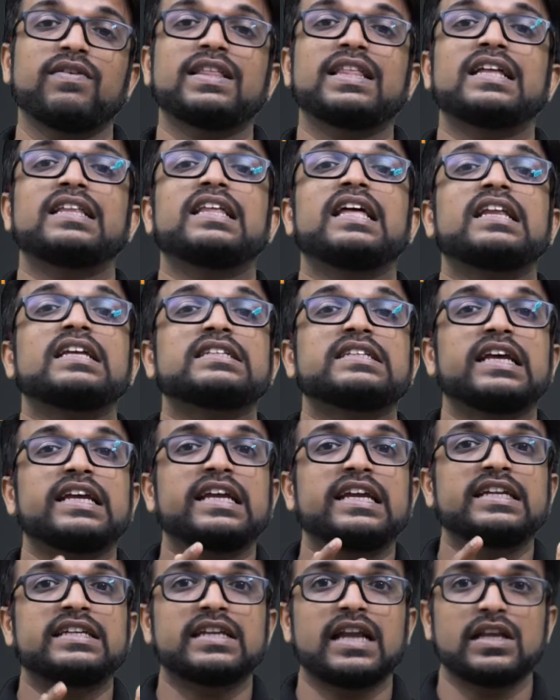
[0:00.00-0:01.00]
whether there is a
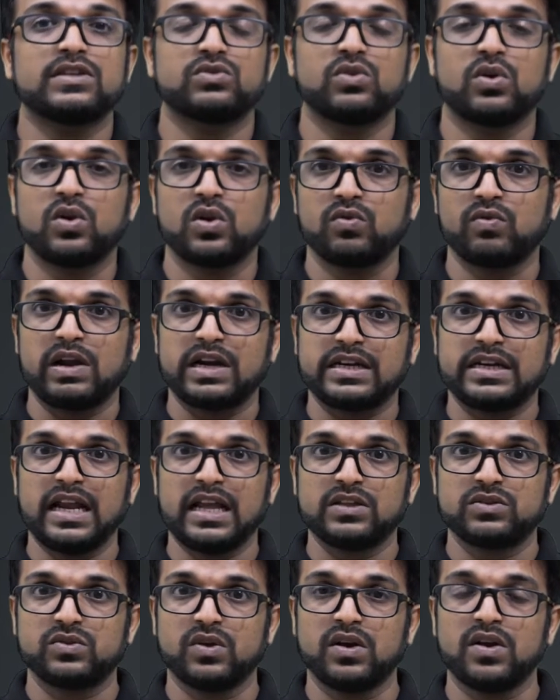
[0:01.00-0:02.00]
heat transfer or work
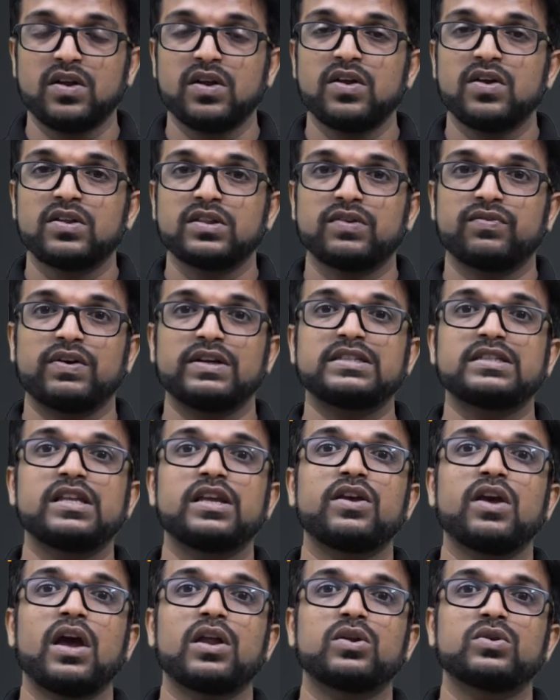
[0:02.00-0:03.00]
transfer, the first
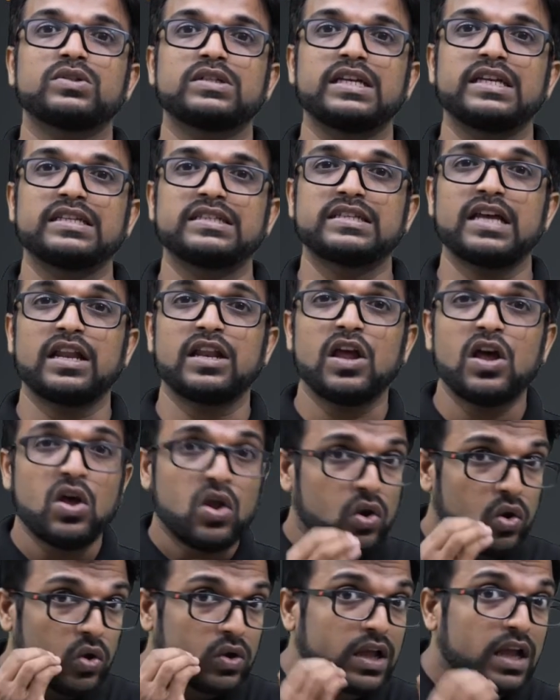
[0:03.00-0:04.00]
thing you have to see is
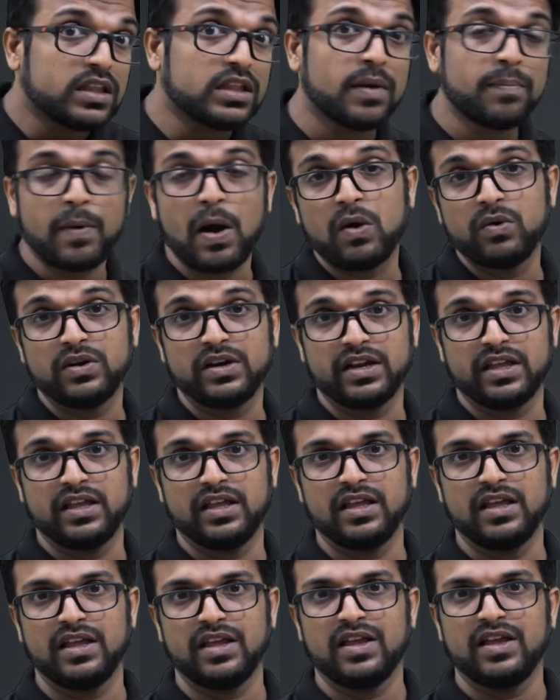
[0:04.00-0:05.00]
that look at the boundary.
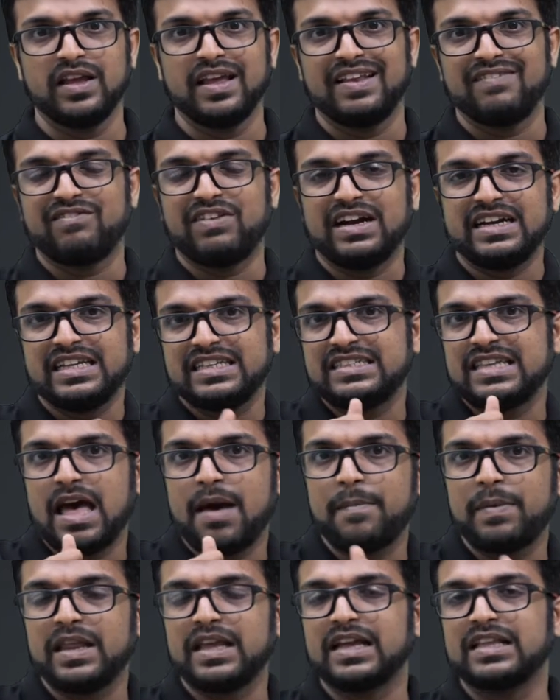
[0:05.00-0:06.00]
What is
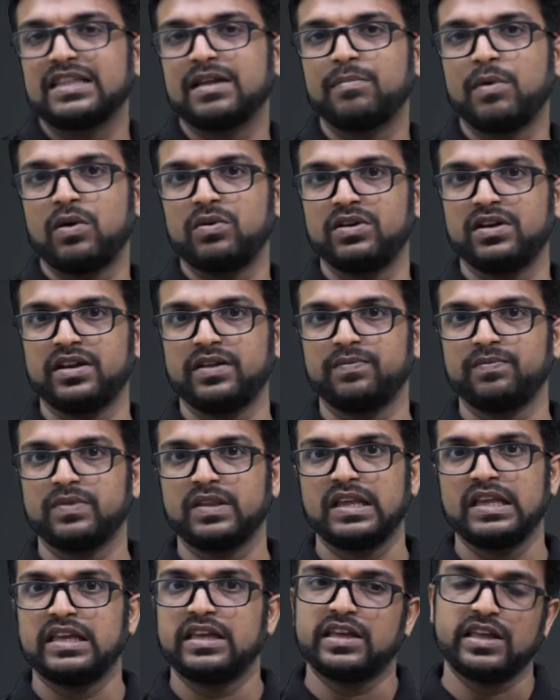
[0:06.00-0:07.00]
happening at the boundary?
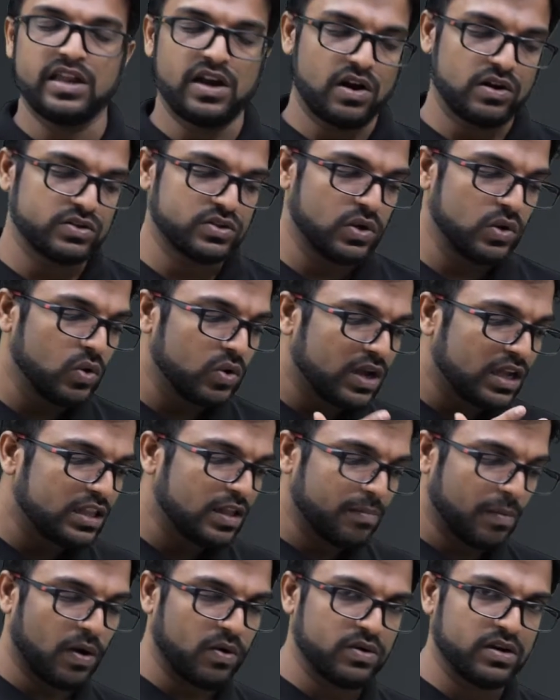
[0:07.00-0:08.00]
Here also look at
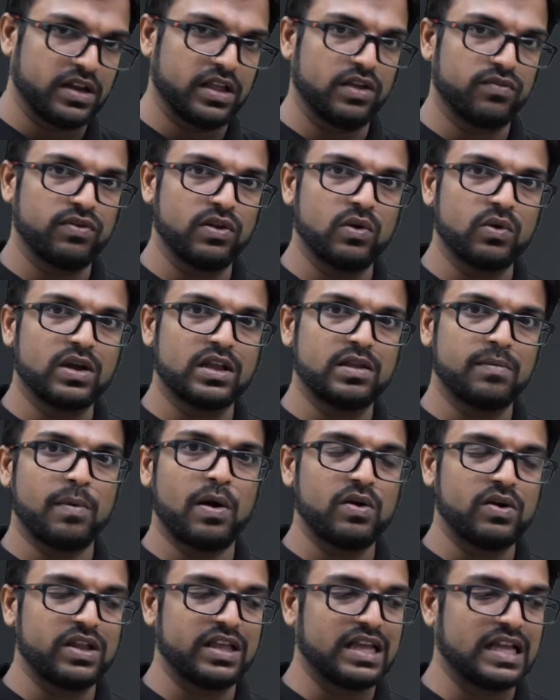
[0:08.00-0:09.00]
the boundary. If you look at the
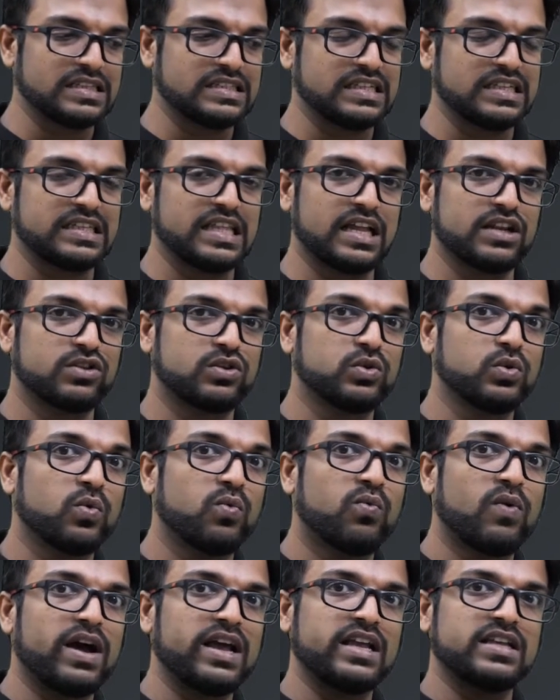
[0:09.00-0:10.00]
boundary, you can see that two
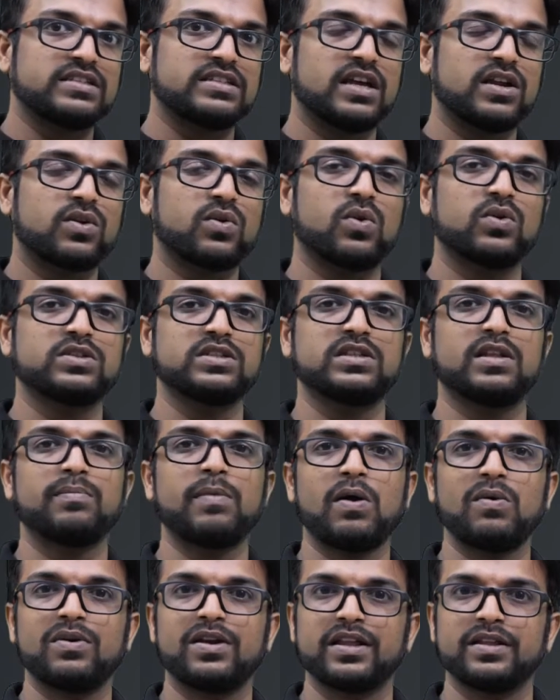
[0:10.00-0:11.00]
wires are crossing the
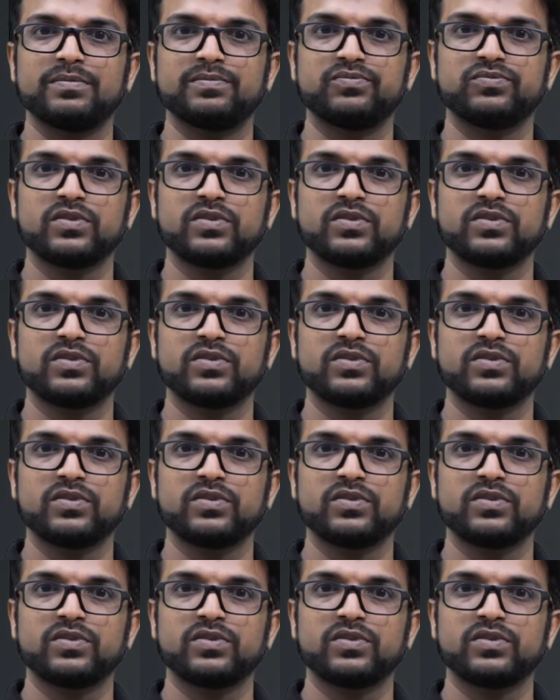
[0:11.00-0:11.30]
boundary.